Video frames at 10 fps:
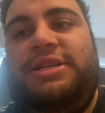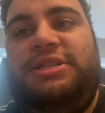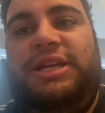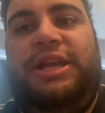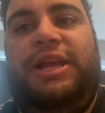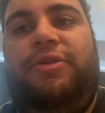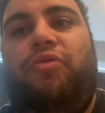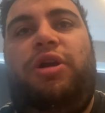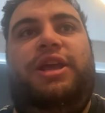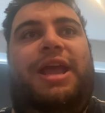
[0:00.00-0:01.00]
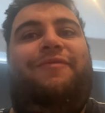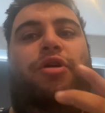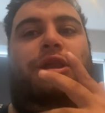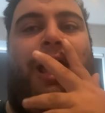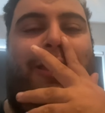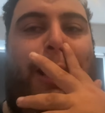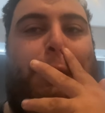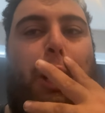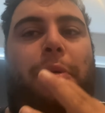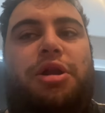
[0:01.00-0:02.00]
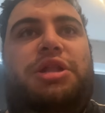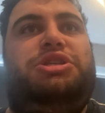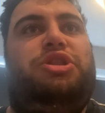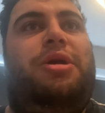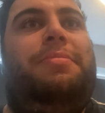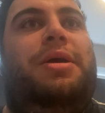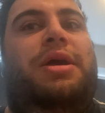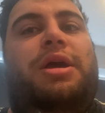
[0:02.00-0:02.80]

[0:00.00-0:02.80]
Ziggy, Rocky, everyone like that. You know, well done to them.